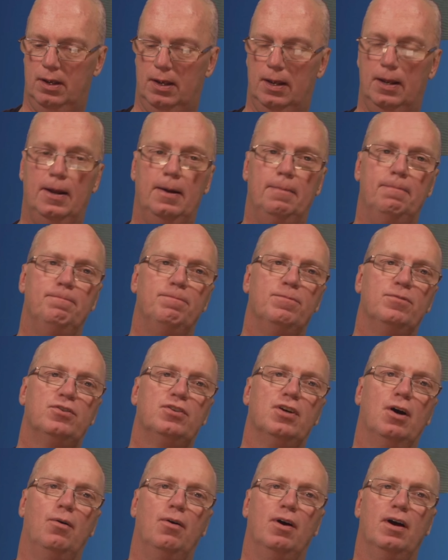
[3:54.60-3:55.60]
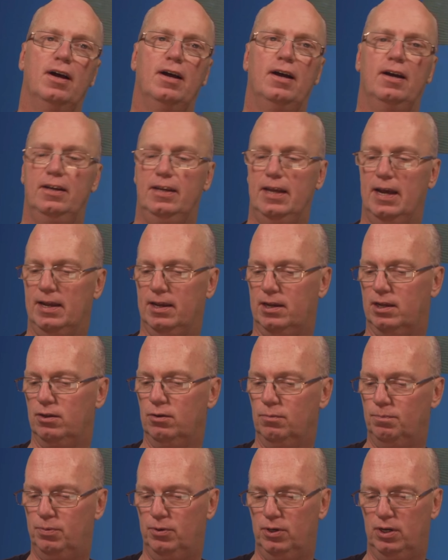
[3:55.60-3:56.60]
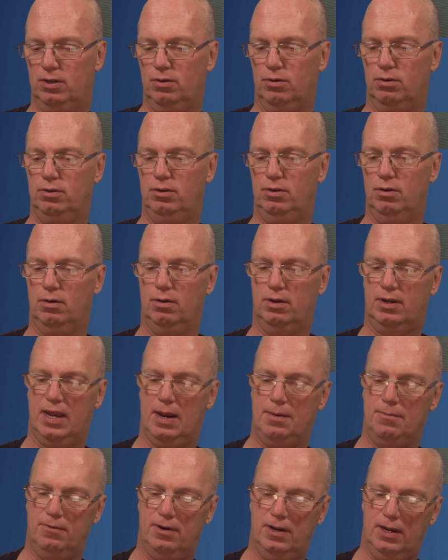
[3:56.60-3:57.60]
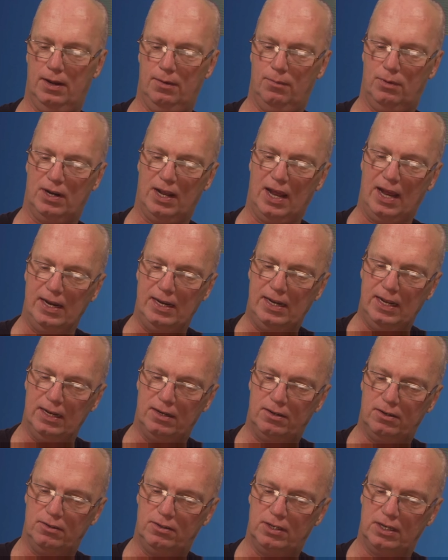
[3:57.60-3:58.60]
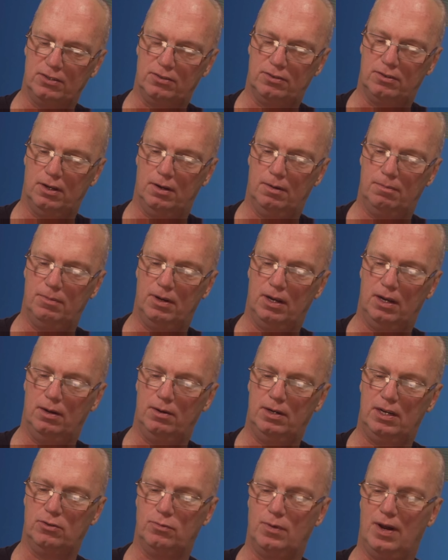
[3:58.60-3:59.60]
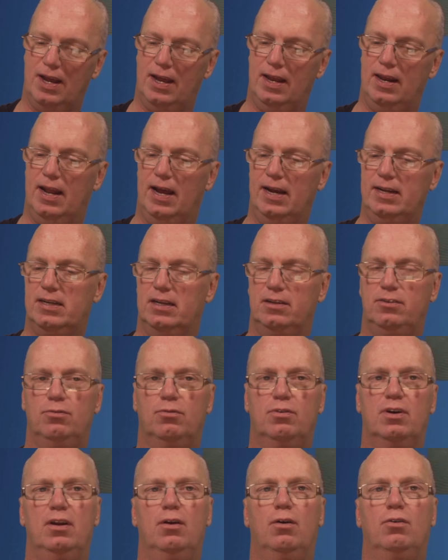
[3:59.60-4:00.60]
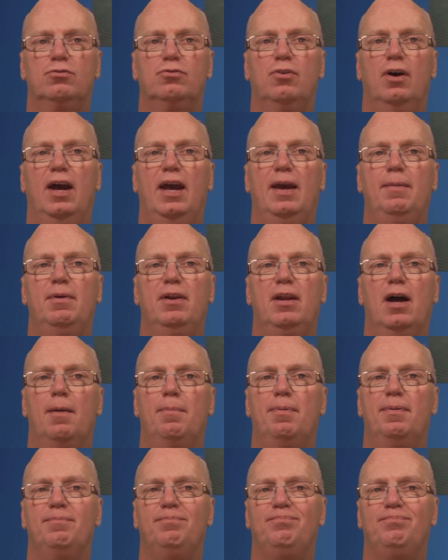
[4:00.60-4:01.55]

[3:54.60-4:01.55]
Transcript: Yeah, you can put it on your camera, and what I did, just that's why I like that you can also aim it up.